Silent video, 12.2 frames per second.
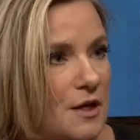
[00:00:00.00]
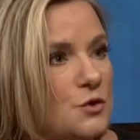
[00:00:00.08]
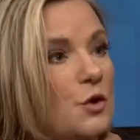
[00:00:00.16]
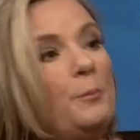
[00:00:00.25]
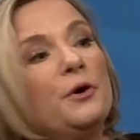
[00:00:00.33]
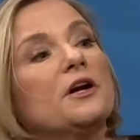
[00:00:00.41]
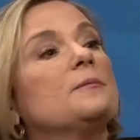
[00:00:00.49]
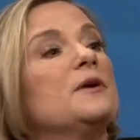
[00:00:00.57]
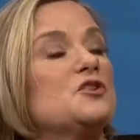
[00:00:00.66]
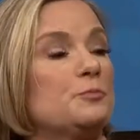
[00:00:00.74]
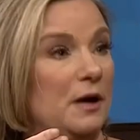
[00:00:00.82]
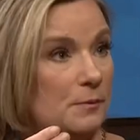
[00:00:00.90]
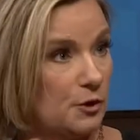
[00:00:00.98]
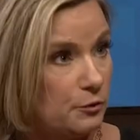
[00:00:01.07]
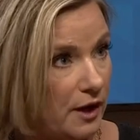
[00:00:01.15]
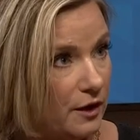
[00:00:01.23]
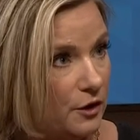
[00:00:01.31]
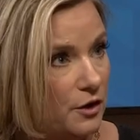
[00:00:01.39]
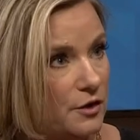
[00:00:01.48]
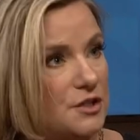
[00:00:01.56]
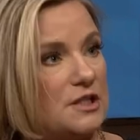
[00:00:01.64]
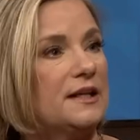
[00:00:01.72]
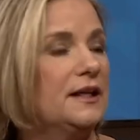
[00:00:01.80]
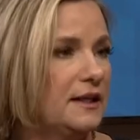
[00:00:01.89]
So I put in a bunch of public records
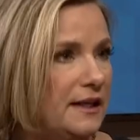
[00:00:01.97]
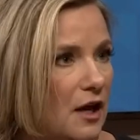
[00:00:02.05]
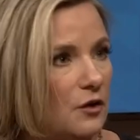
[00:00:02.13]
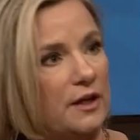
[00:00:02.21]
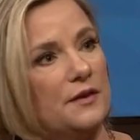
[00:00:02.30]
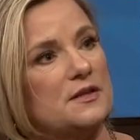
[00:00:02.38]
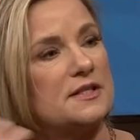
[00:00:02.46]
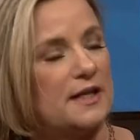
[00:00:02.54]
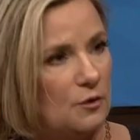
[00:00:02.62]
to King County and the yeah.